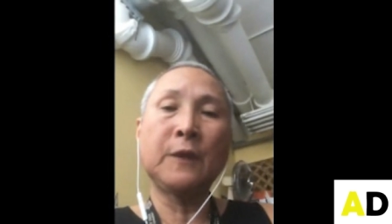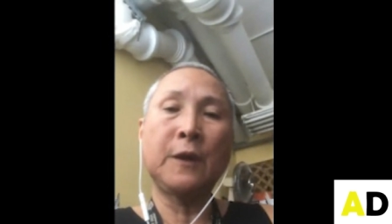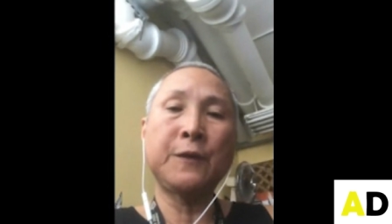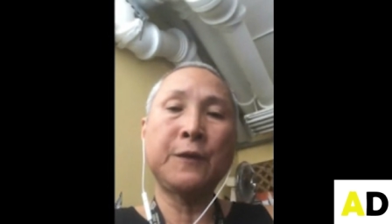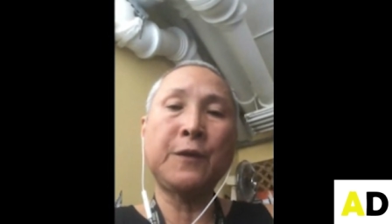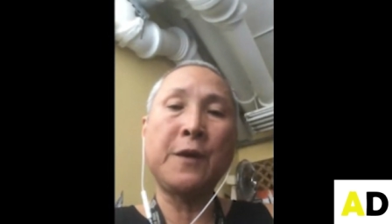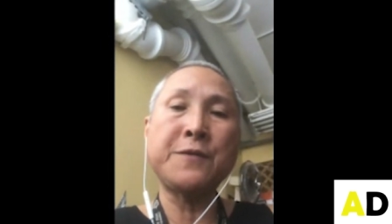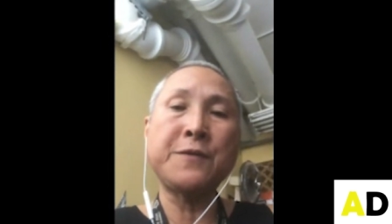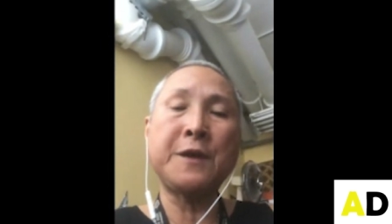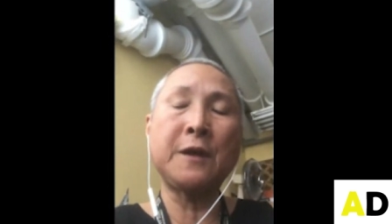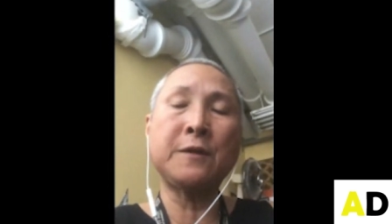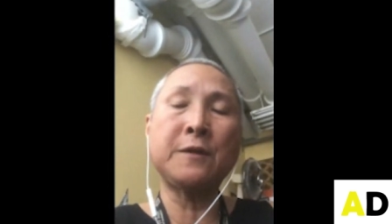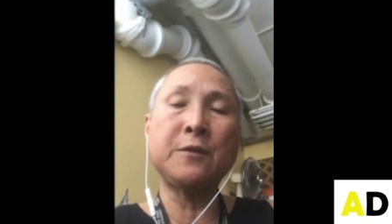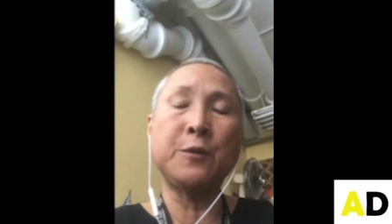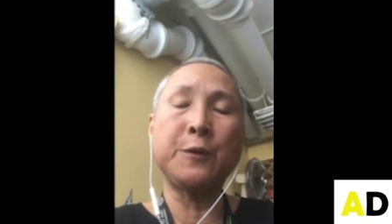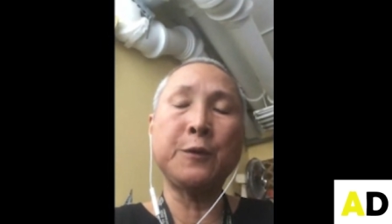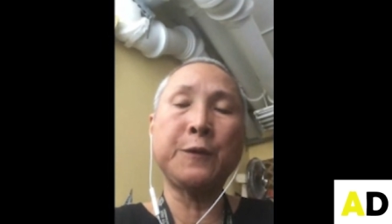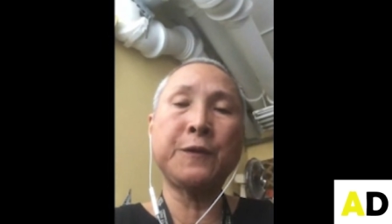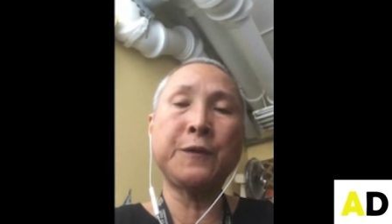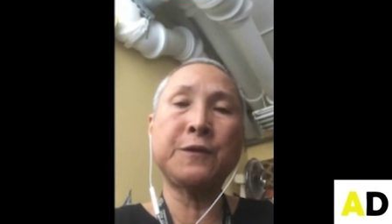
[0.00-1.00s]
So I think
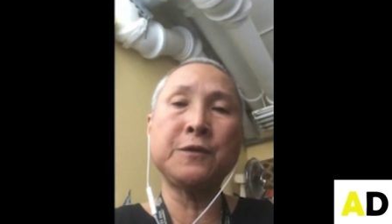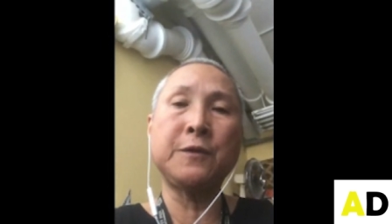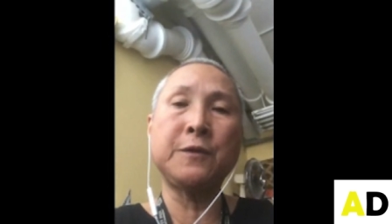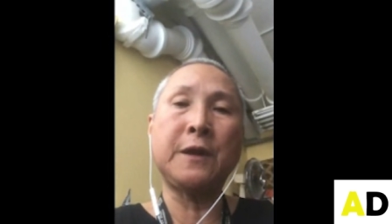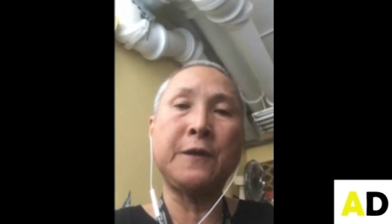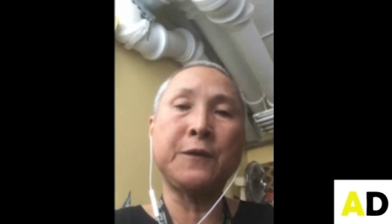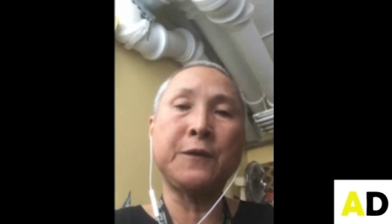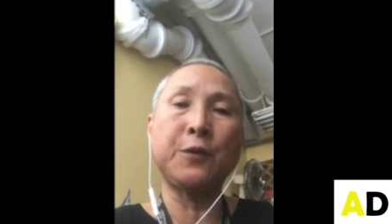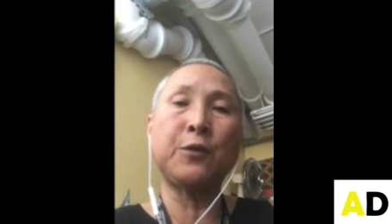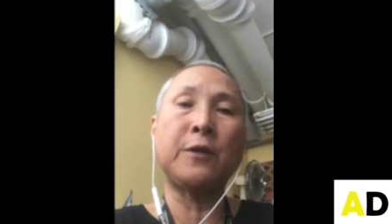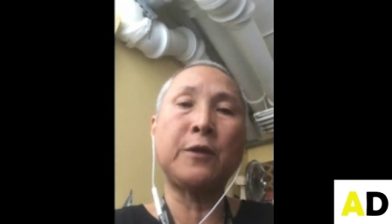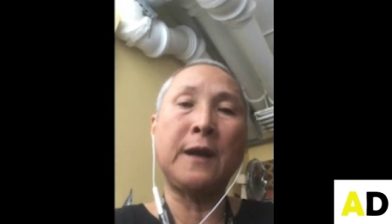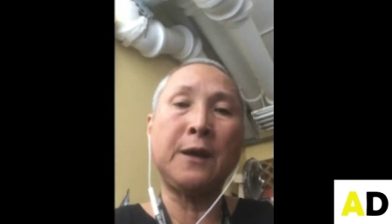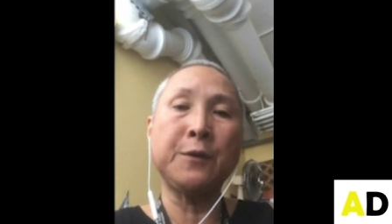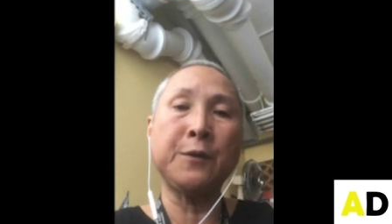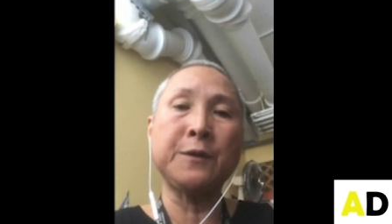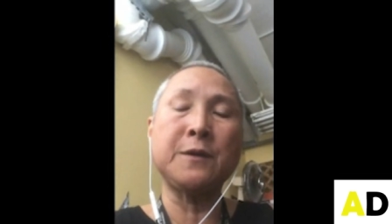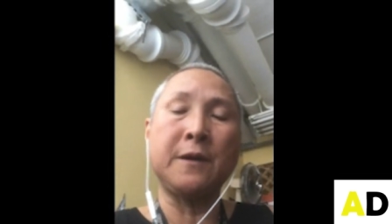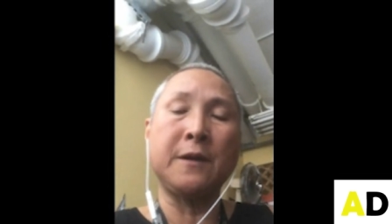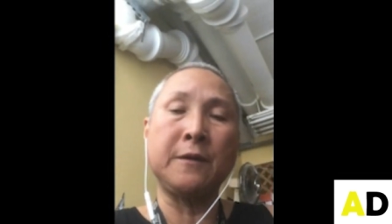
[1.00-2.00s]
those students are
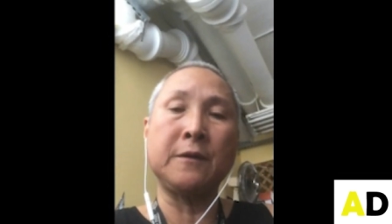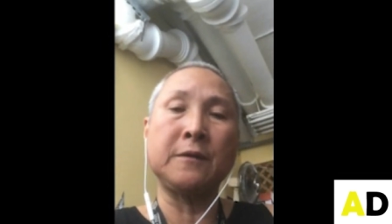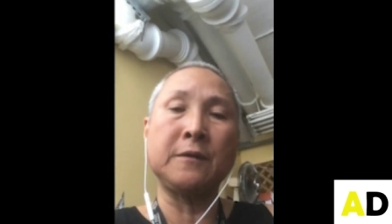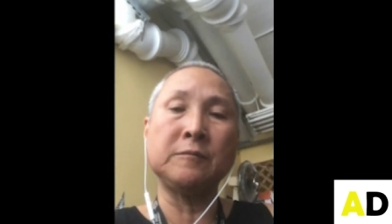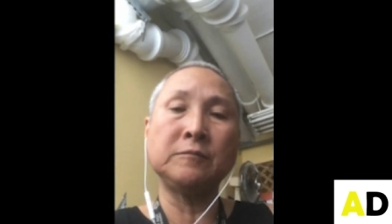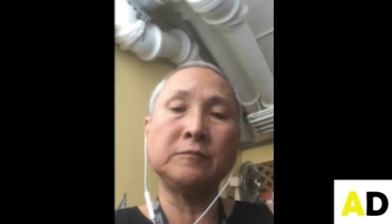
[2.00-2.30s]
out there.